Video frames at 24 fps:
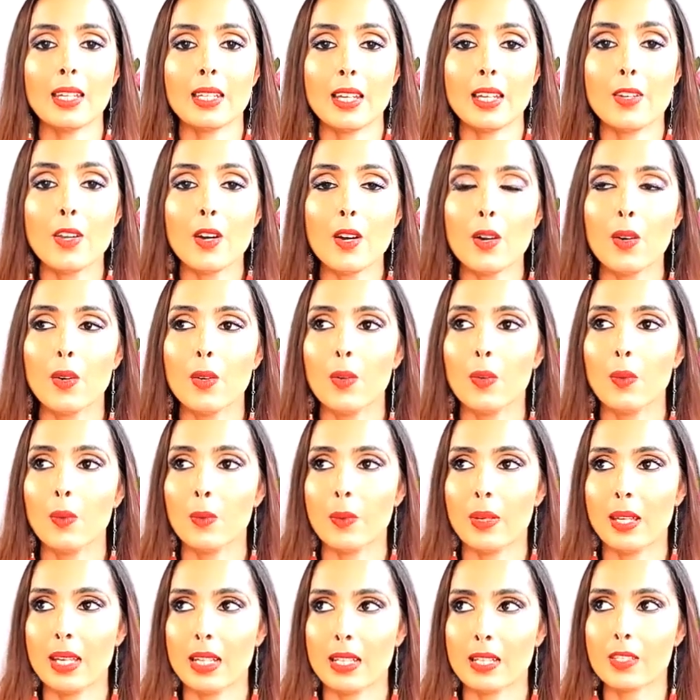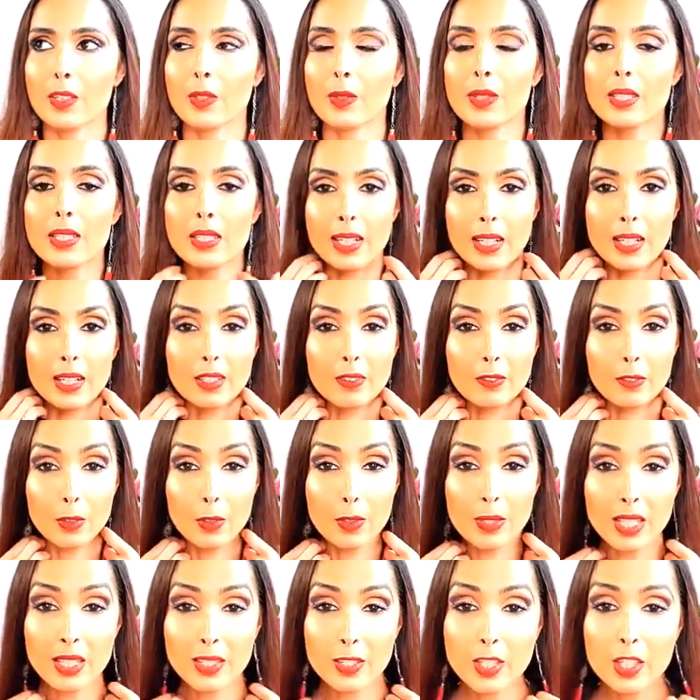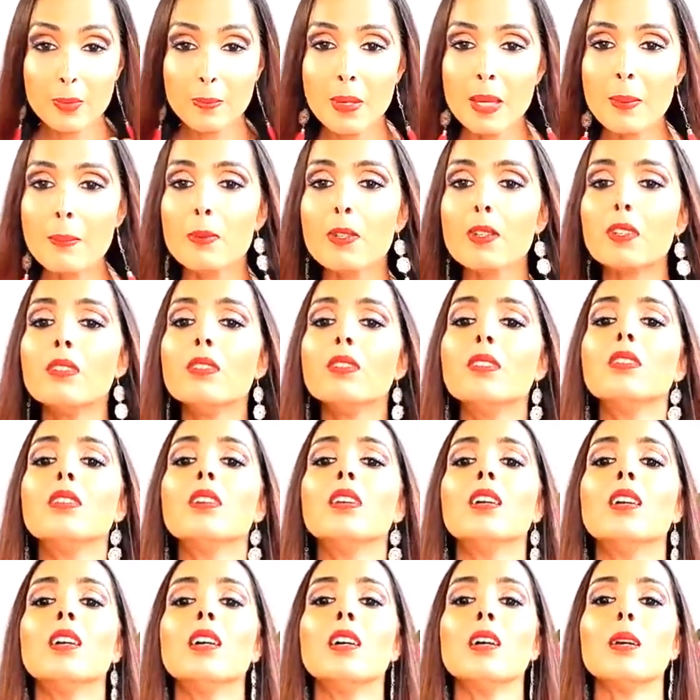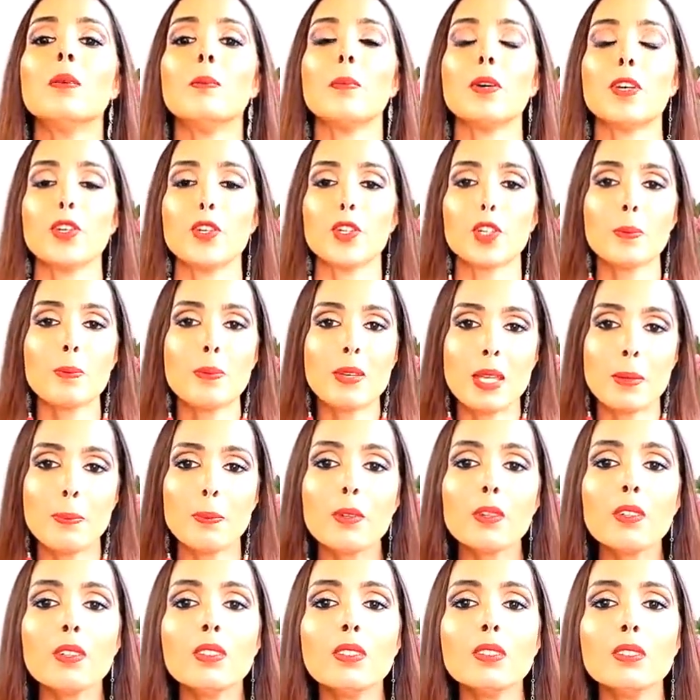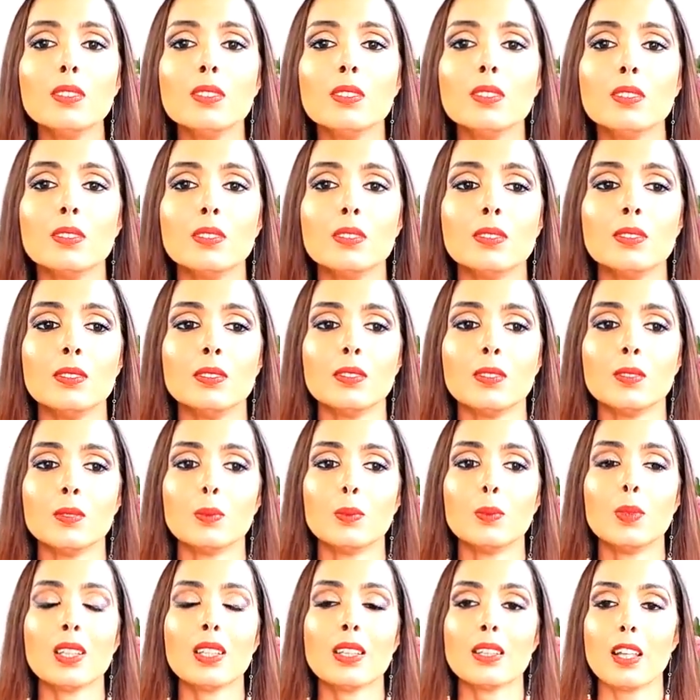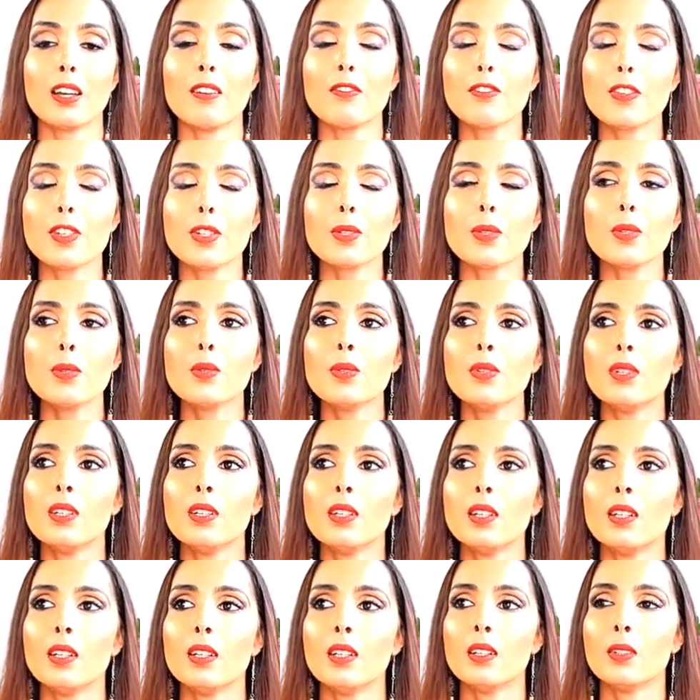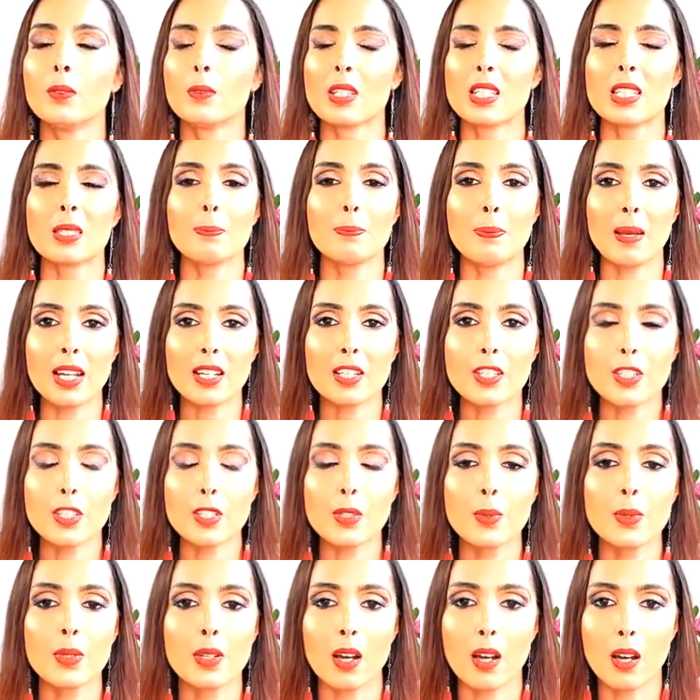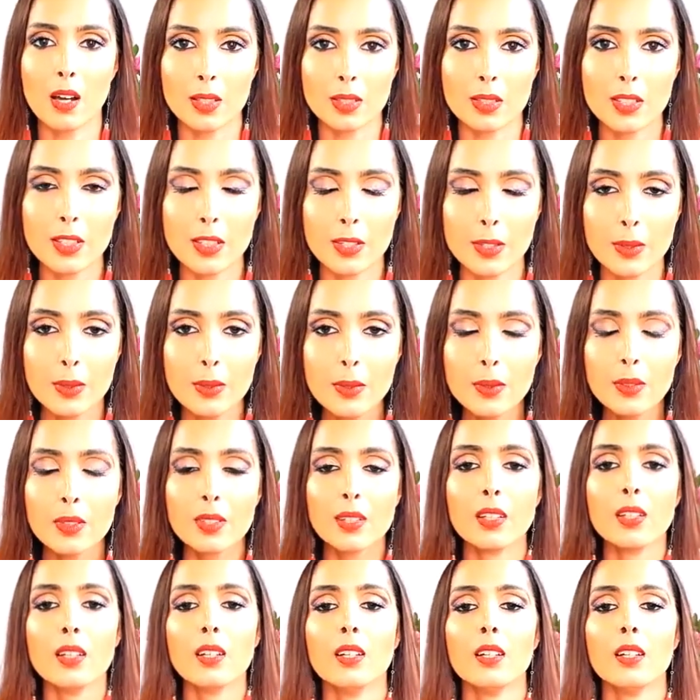And I know we get so scared of losing those people, but your people will love you, respect you, and honor you